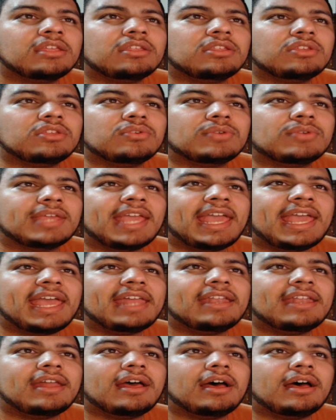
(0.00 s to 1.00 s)
you
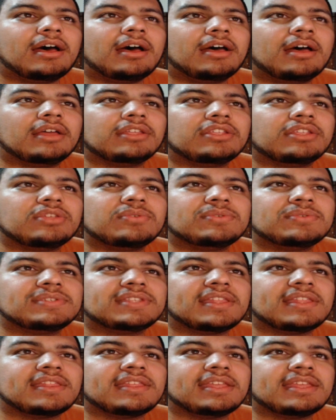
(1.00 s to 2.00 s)
can use
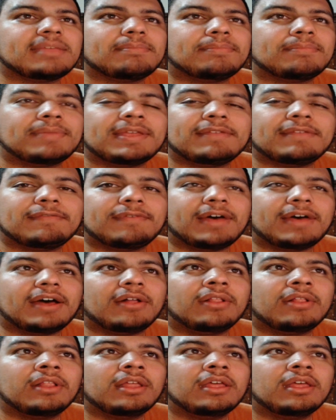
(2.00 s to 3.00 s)
the pit
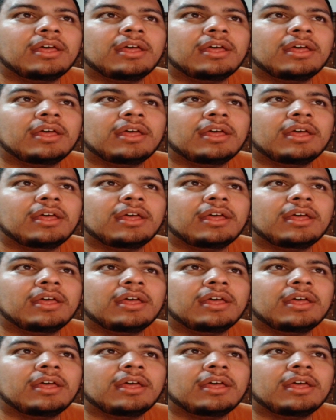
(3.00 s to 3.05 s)
file.